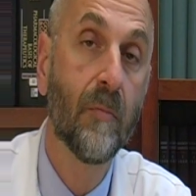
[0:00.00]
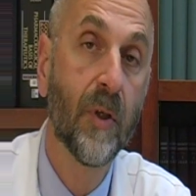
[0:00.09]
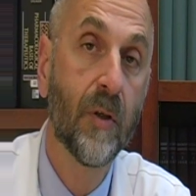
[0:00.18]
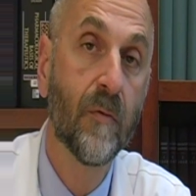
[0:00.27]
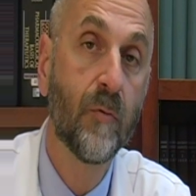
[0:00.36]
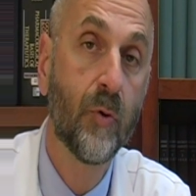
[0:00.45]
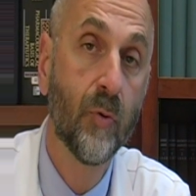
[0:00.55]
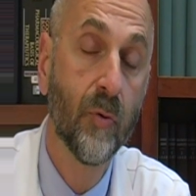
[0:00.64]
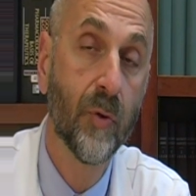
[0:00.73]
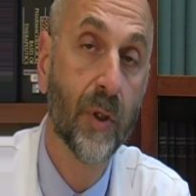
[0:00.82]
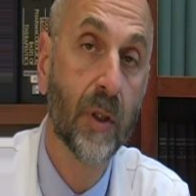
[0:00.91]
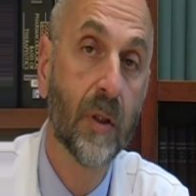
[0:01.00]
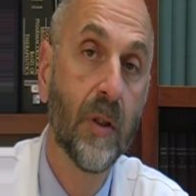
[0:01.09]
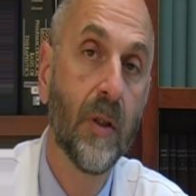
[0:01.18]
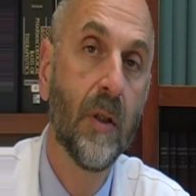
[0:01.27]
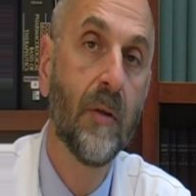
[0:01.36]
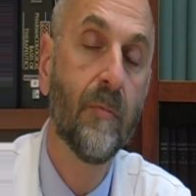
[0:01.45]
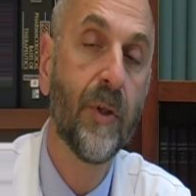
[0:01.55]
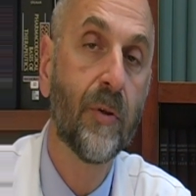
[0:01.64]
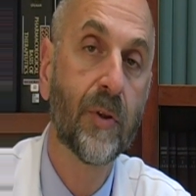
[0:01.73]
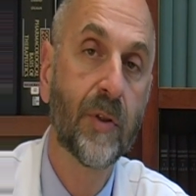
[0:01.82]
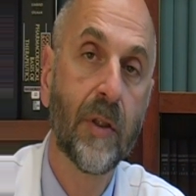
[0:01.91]
a bit of drooling
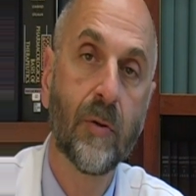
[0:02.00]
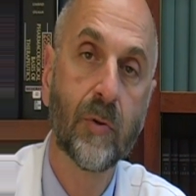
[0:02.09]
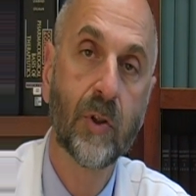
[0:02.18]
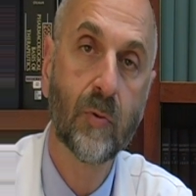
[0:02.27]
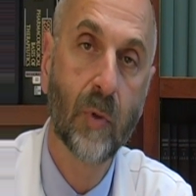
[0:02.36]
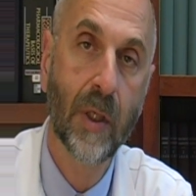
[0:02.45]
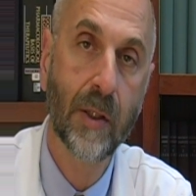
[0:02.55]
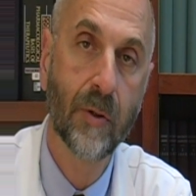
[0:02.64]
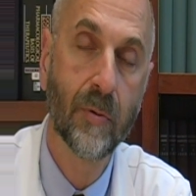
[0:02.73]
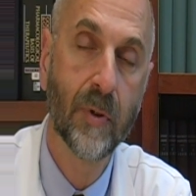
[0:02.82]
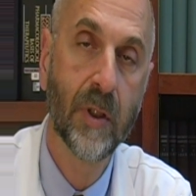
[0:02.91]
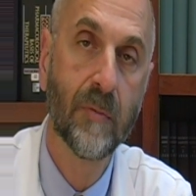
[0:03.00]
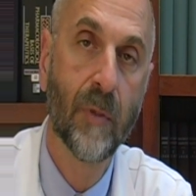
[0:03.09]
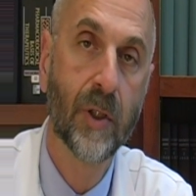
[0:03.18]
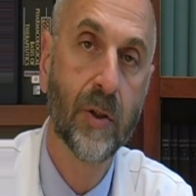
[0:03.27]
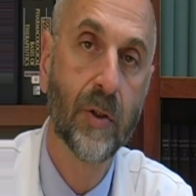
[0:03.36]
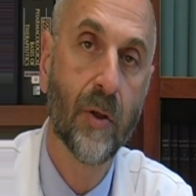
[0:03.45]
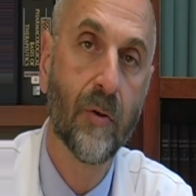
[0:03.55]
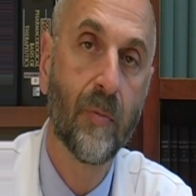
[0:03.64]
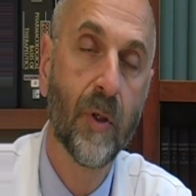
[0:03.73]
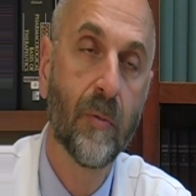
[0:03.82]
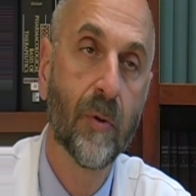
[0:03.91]
because they don't swallow as much as other
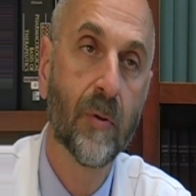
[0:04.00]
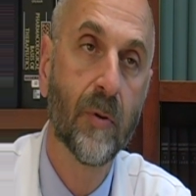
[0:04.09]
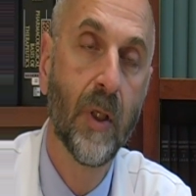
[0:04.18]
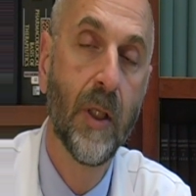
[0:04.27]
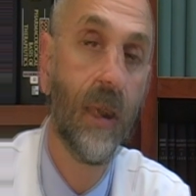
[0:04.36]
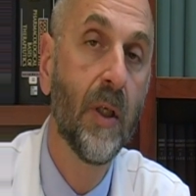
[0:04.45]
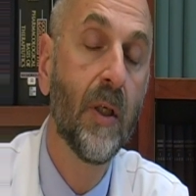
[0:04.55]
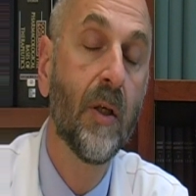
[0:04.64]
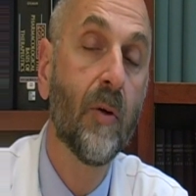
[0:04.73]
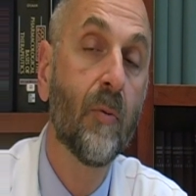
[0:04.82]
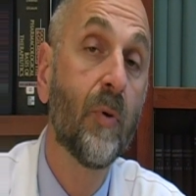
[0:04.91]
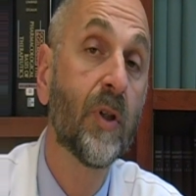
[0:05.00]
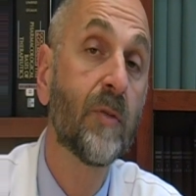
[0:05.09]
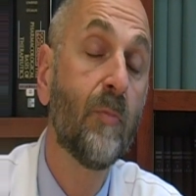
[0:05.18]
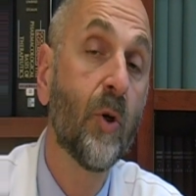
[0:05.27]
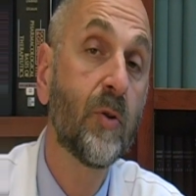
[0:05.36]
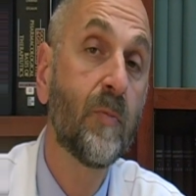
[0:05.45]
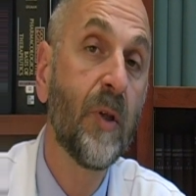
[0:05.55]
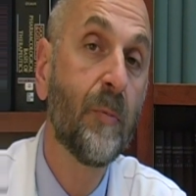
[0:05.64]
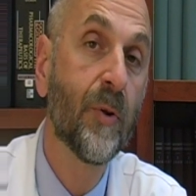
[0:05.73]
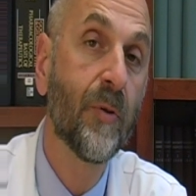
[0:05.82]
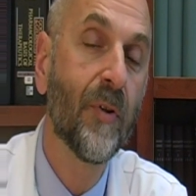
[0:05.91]
people. Whereas most
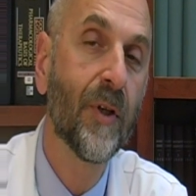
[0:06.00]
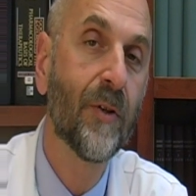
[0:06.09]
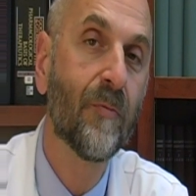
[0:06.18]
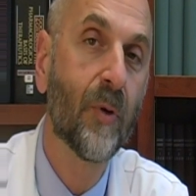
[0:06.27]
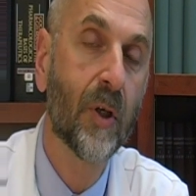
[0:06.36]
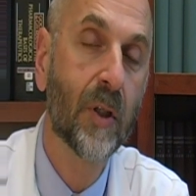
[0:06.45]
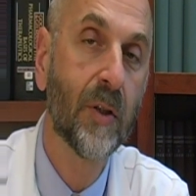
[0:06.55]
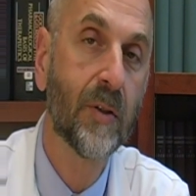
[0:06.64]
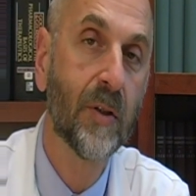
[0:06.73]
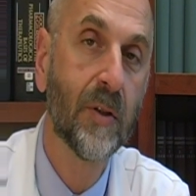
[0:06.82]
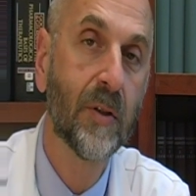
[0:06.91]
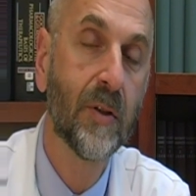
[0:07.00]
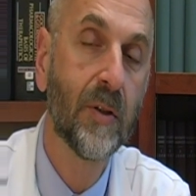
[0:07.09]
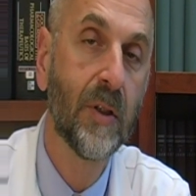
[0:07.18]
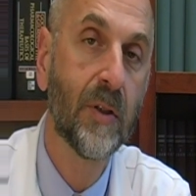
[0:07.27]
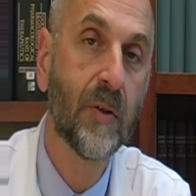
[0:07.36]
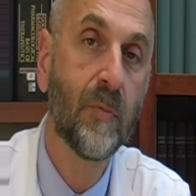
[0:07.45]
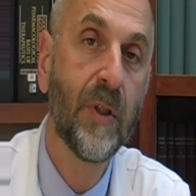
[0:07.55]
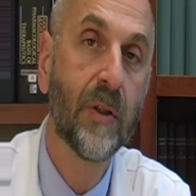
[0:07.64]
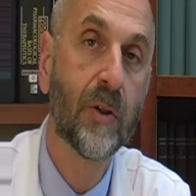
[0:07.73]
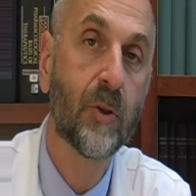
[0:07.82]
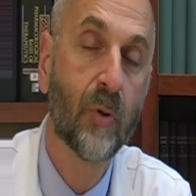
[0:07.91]
people think of Parkinson's disease as
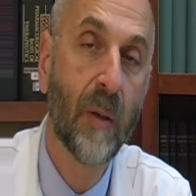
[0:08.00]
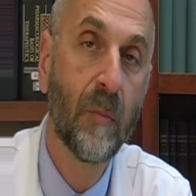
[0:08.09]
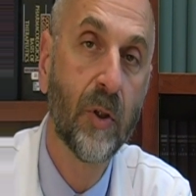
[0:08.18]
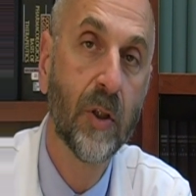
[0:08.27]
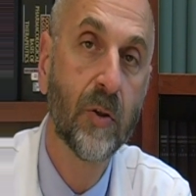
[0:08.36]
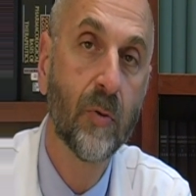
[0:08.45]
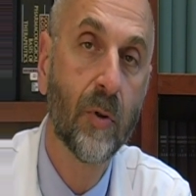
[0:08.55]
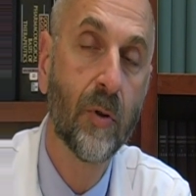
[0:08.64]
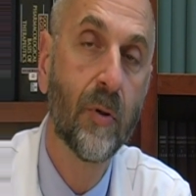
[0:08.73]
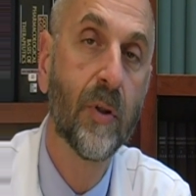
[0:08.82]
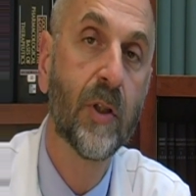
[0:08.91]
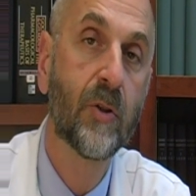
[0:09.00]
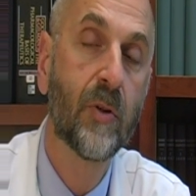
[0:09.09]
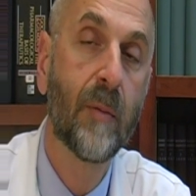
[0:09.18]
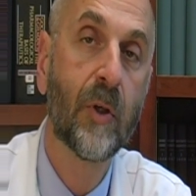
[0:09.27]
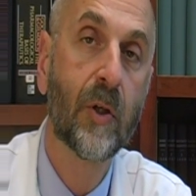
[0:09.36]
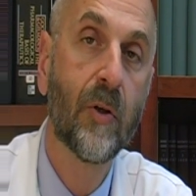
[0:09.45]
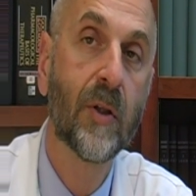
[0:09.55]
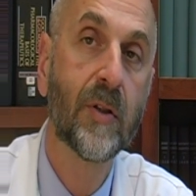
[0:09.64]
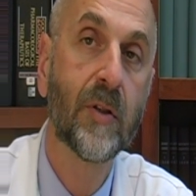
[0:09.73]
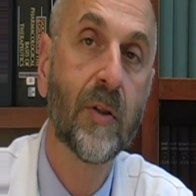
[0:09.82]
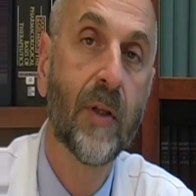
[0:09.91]
being a tremor disorder and that tremor
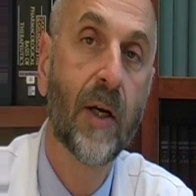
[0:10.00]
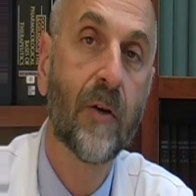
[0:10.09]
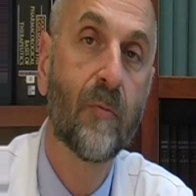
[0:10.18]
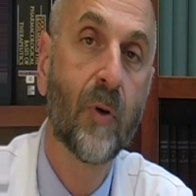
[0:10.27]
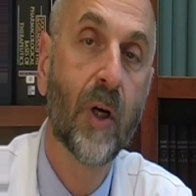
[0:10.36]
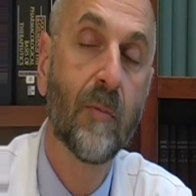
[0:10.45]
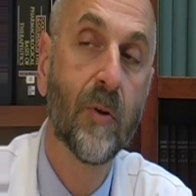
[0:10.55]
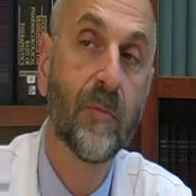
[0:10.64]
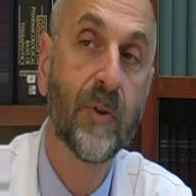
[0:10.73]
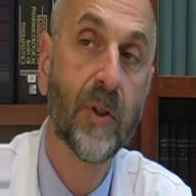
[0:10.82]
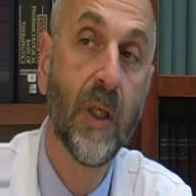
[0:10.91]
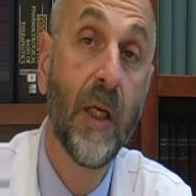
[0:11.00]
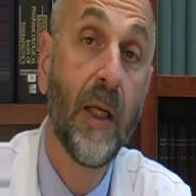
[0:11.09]
causes a lot of problems,